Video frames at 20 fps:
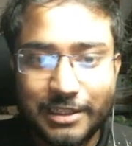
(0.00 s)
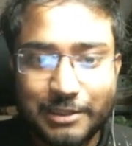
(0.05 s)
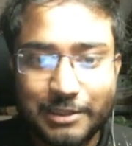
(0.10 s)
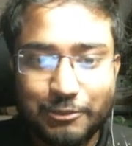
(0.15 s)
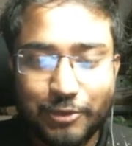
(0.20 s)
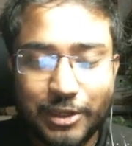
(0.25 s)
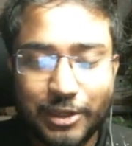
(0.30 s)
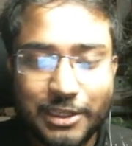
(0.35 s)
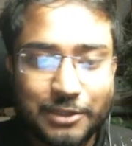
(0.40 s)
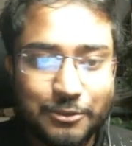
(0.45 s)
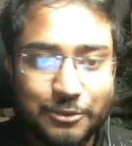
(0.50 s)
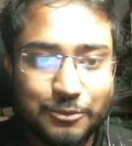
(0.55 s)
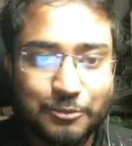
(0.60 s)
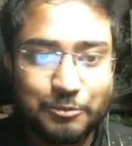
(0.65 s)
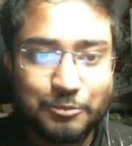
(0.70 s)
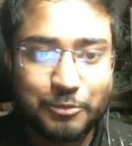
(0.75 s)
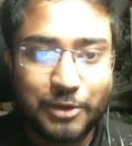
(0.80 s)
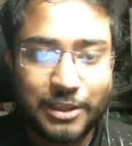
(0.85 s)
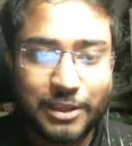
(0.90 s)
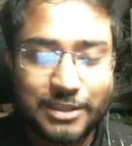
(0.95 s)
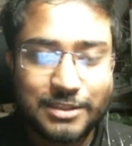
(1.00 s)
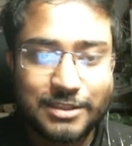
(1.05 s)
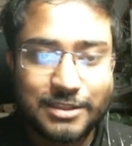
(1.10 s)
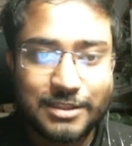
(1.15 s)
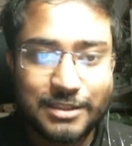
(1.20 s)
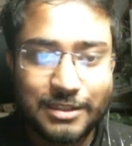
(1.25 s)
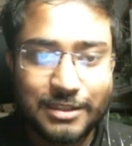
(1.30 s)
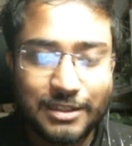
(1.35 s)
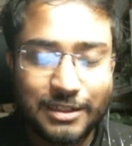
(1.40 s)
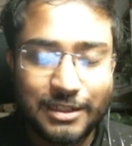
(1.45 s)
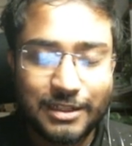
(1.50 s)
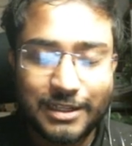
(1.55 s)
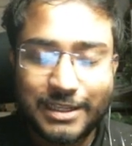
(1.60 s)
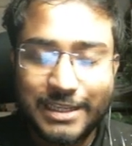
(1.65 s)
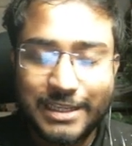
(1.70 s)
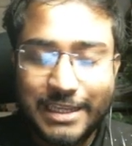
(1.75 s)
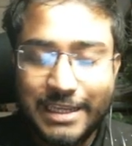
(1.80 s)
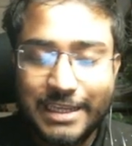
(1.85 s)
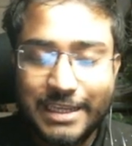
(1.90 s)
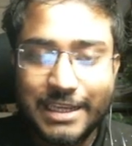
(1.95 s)
when you press a
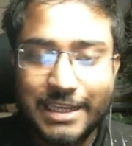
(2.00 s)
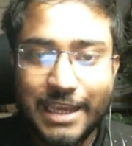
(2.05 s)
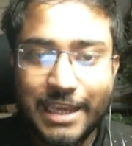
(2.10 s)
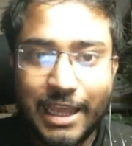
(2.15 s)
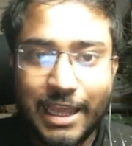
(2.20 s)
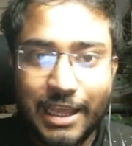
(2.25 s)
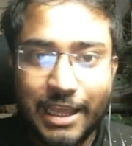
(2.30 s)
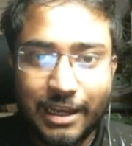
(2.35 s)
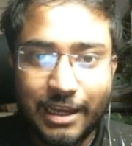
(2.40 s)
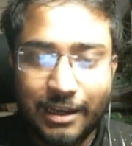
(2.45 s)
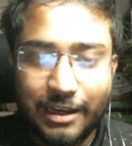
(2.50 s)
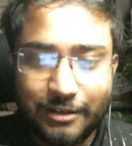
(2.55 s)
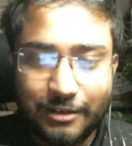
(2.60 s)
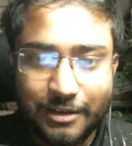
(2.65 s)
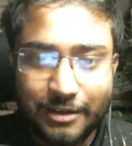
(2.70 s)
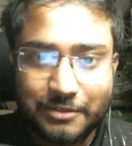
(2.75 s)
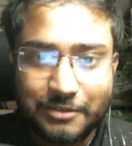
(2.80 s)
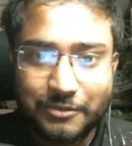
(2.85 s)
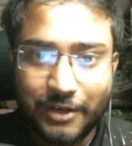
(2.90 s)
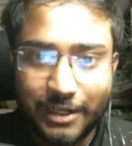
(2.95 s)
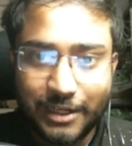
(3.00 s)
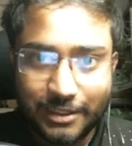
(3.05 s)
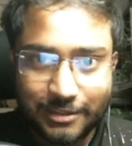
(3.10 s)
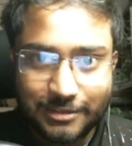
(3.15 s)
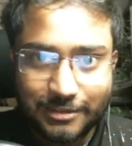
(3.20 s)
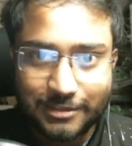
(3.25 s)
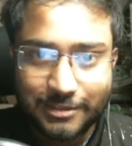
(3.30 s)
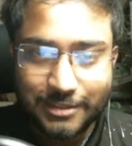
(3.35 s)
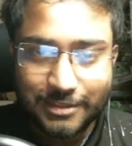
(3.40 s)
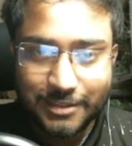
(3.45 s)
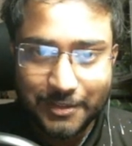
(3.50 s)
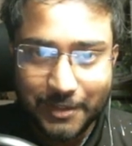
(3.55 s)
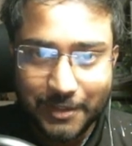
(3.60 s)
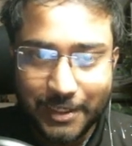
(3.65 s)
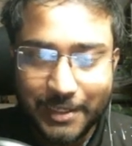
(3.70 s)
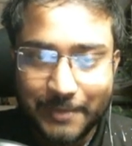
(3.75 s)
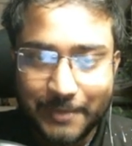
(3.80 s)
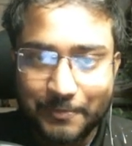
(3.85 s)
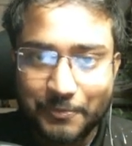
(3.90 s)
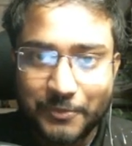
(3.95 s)
key, it fires.
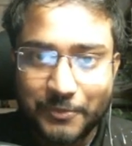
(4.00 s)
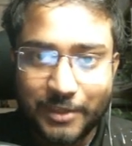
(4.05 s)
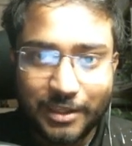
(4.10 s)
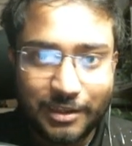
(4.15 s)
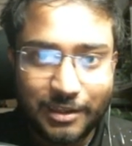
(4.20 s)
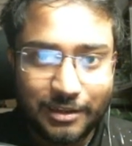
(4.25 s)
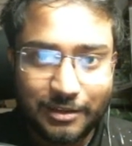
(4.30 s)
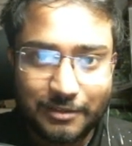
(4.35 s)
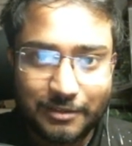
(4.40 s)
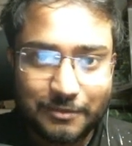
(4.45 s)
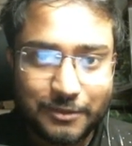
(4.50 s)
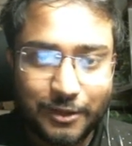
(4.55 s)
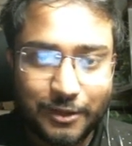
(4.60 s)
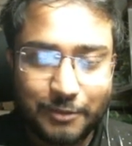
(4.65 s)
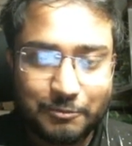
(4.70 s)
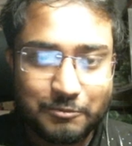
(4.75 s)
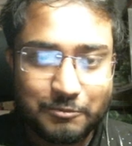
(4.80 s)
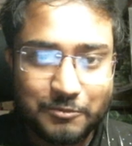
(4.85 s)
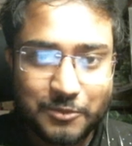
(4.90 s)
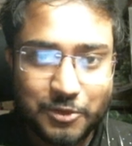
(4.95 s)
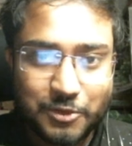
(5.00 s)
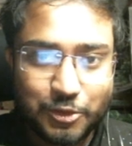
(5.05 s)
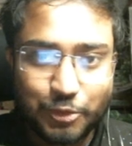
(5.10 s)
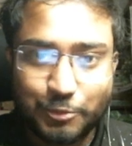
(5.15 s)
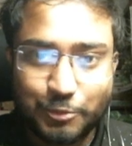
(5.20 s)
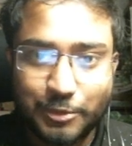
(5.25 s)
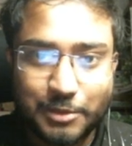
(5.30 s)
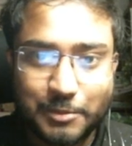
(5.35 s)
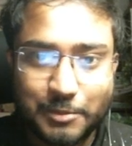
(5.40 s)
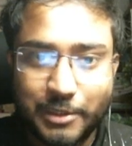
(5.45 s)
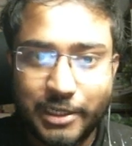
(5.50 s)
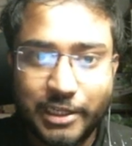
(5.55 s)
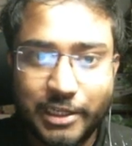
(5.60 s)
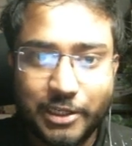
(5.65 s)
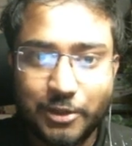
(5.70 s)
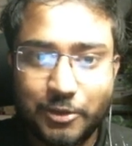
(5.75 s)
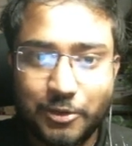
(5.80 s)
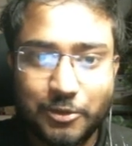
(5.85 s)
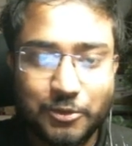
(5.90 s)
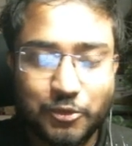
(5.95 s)
Okay, from Super
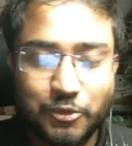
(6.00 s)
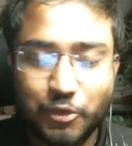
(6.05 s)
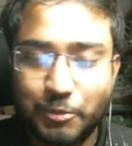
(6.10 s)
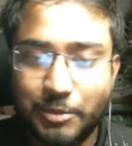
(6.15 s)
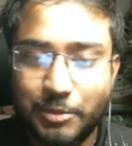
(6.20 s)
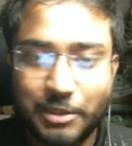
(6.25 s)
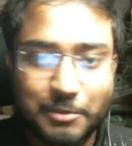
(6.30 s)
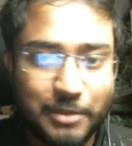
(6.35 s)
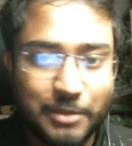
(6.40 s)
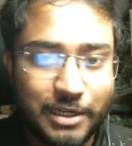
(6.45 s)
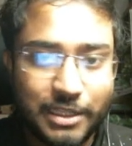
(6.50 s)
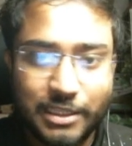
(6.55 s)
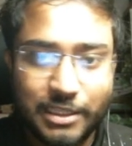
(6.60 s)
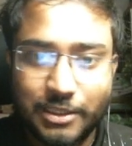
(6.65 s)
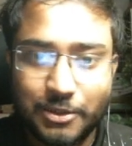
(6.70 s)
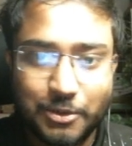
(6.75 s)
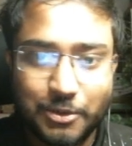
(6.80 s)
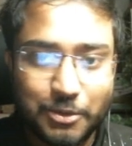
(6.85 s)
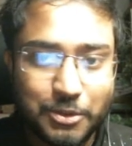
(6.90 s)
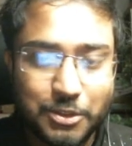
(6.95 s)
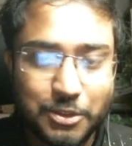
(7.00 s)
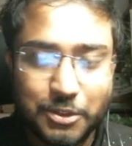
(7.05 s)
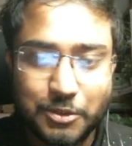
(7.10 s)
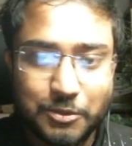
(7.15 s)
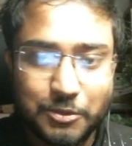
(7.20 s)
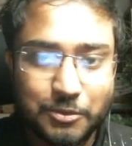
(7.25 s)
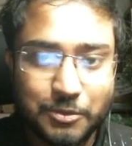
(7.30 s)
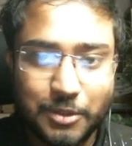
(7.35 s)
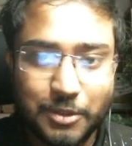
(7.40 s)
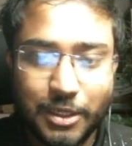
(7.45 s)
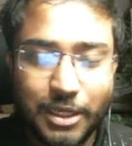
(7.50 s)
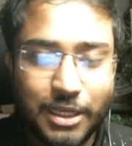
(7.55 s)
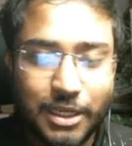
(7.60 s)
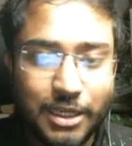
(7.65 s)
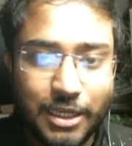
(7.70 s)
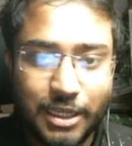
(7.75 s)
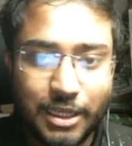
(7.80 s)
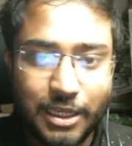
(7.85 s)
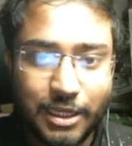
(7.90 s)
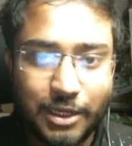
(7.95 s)
Mario to
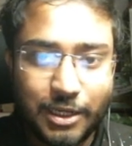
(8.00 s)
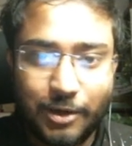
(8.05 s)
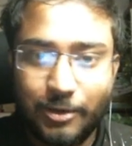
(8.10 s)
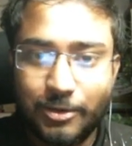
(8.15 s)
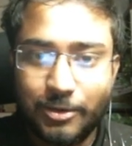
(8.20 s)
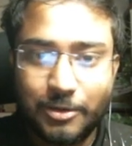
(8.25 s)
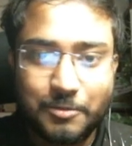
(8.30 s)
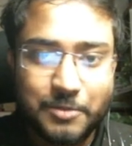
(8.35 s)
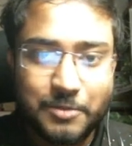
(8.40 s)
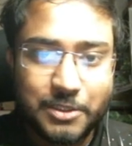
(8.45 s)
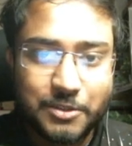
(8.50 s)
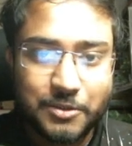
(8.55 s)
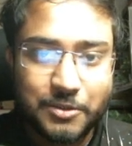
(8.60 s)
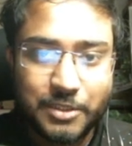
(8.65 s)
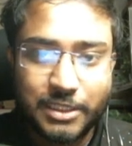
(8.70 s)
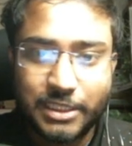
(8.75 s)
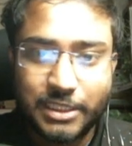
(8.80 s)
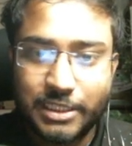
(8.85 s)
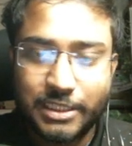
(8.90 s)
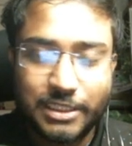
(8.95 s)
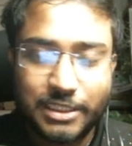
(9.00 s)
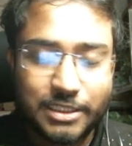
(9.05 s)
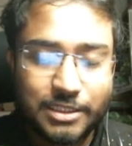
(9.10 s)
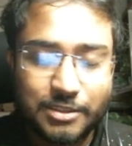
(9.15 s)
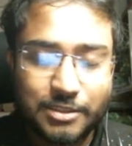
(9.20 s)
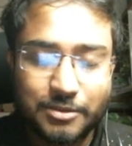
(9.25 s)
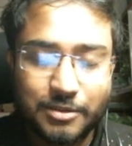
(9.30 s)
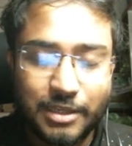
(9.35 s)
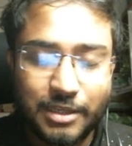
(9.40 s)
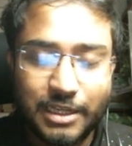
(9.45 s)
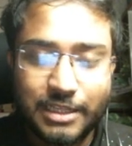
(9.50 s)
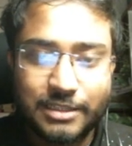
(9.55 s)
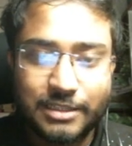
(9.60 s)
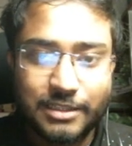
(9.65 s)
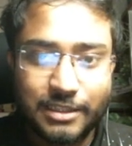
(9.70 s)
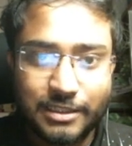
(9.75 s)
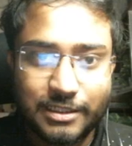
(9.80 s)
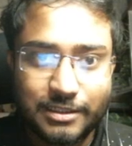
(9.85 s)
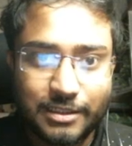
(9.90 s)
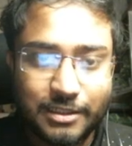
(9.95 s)
Call of Duty to
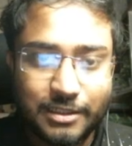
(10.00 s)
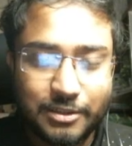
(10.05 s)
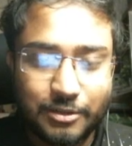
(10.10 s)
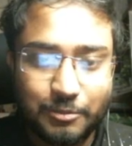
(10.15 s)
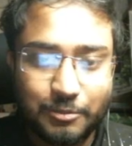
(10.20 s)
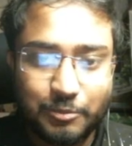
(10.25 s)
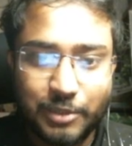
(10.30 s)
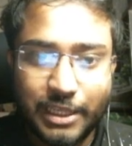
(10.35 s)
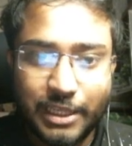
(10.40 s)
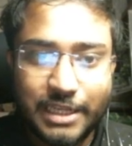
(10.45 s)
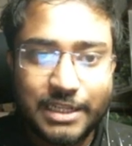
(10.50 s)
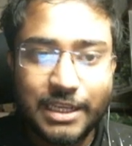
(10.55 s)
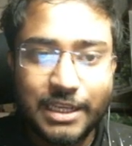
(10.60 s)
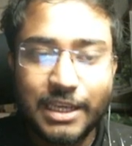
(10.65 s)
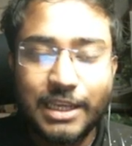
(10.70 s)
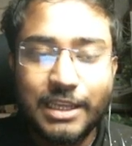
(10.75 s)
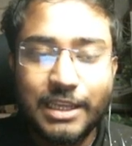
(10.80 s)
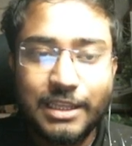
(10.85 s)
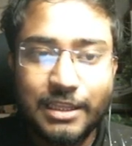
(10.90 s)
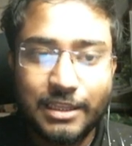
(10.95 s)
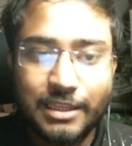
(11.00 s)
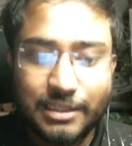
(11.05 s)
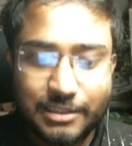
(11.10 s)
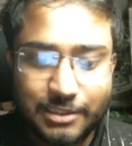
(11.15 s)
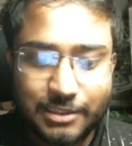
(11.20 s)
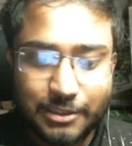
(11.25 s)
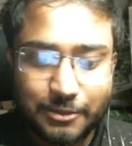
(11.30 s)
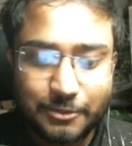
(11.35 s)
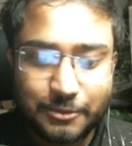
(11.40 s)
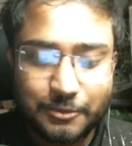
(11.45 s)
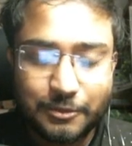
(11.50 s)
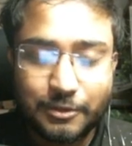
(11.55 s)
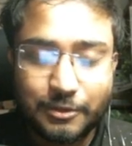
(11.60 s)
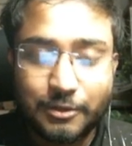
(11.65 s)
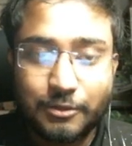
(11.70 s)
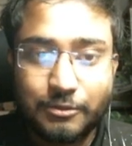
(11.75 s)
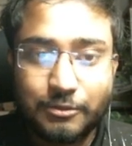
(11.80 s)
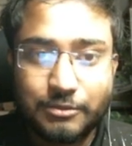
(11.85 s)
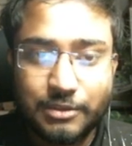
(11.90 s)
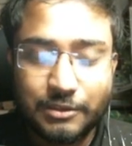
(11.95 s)
anything that you have played. So
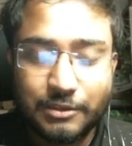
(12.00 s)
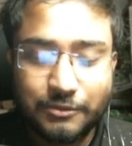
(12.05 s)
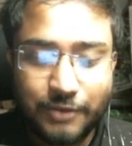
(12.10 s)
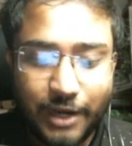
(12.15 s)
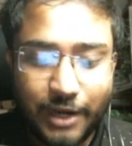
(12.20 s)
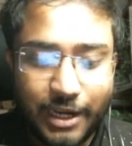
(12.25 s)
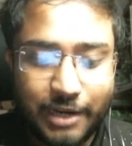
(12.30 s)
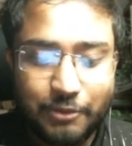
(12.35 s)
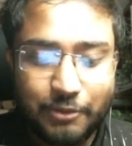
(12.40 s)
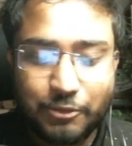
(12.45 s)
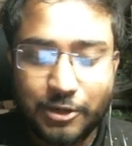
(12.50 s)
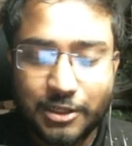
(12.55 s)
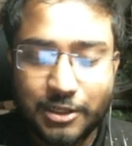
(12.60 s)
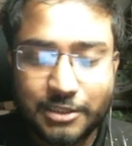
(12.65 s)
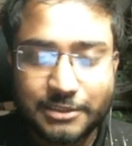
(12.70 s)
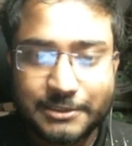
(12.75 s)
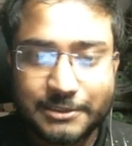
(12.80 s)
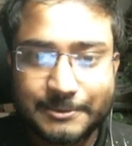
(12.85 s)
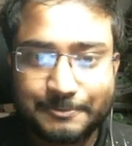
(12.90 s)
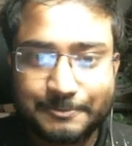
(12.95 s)
the fire works